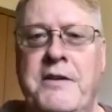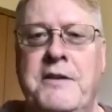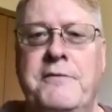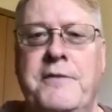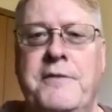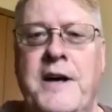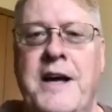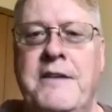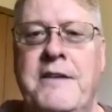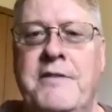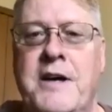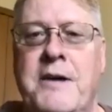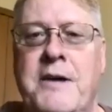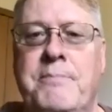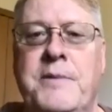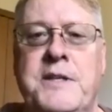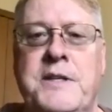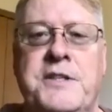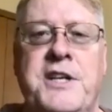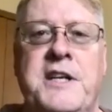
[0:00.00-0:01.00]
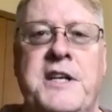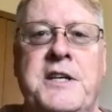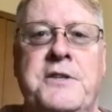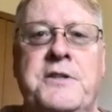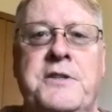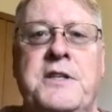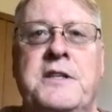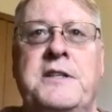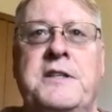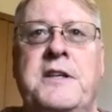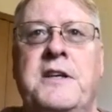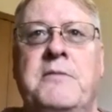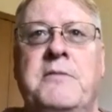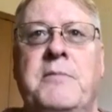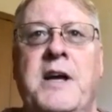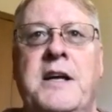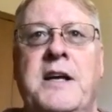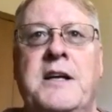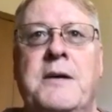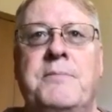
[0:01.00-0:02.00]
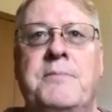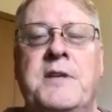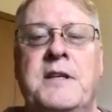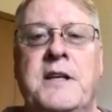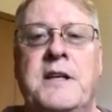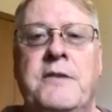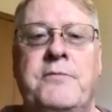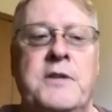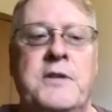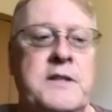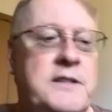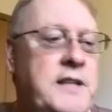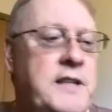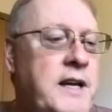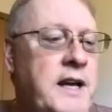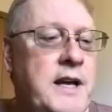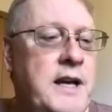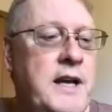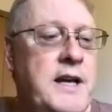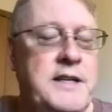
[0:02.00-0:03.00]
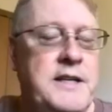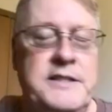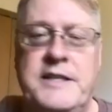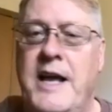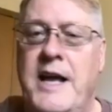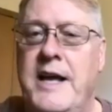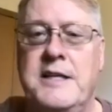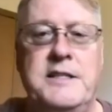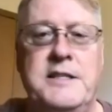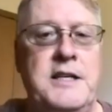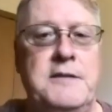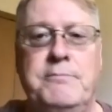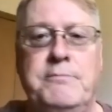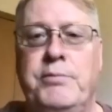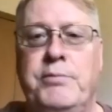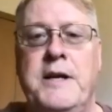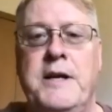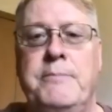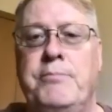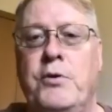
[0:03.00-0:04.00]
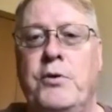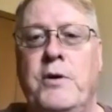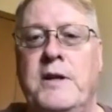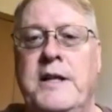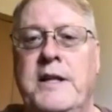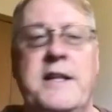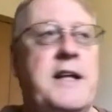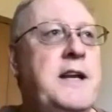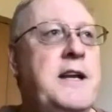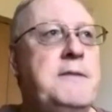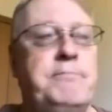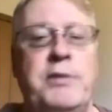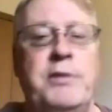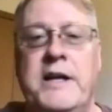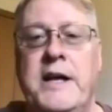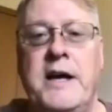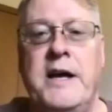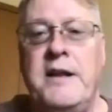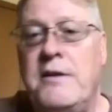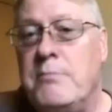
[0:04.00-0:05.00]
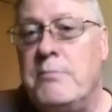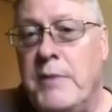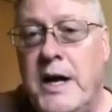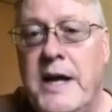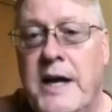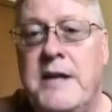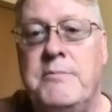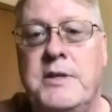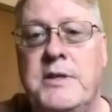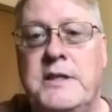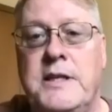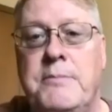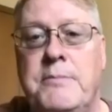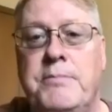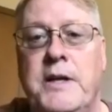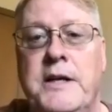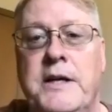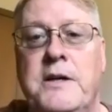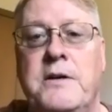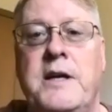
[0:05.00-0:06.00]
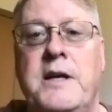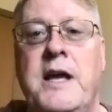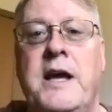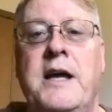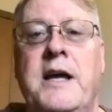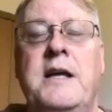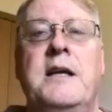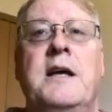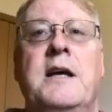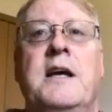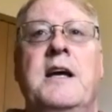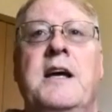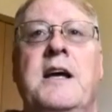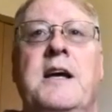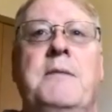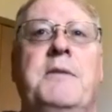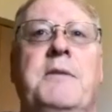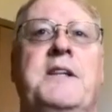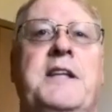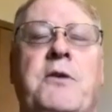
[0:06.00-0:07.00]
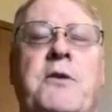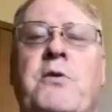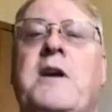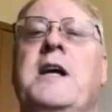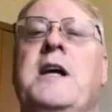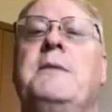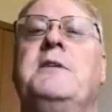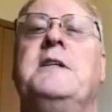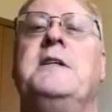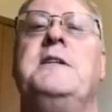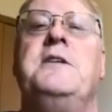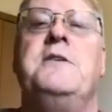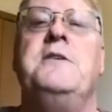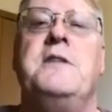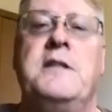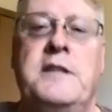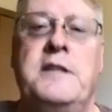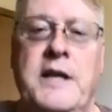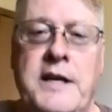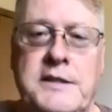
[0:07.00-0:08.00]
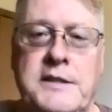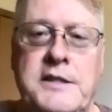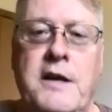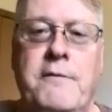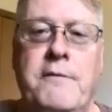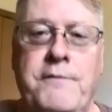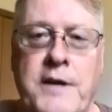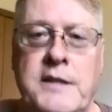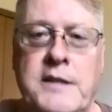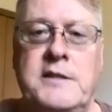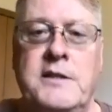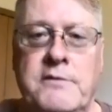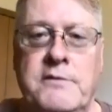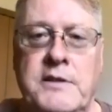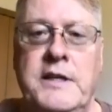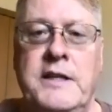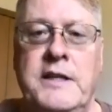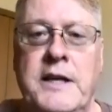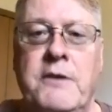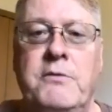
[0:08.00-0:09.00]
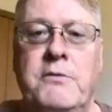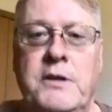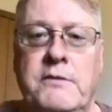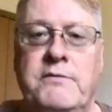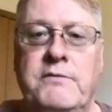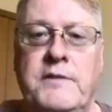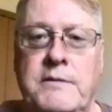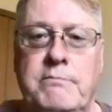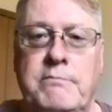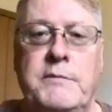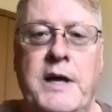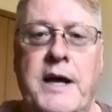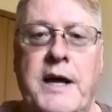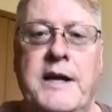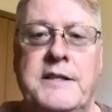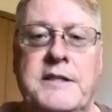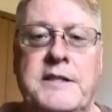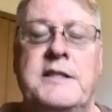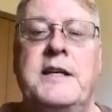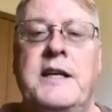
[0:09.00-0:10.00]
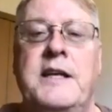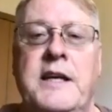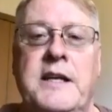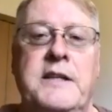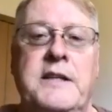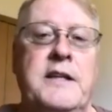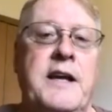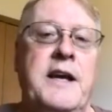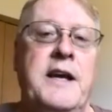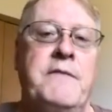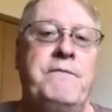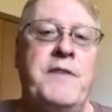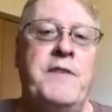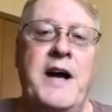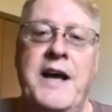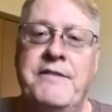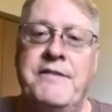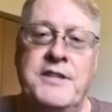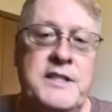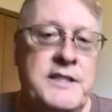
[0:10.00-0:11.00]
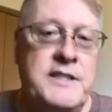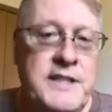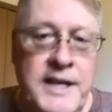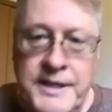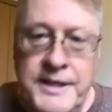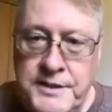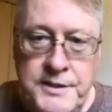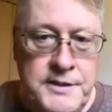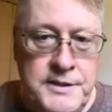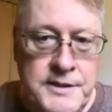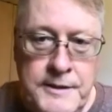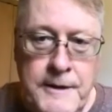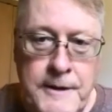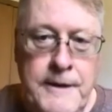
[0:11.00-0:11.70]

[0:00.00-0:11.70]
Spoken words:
to five up, and GU just couldn't make up the difference. Zags didn't play poorly. They didn't play out of their mind, but they played okay. But they weren't able to do the things offensively that we've kind of seen. They had five assists.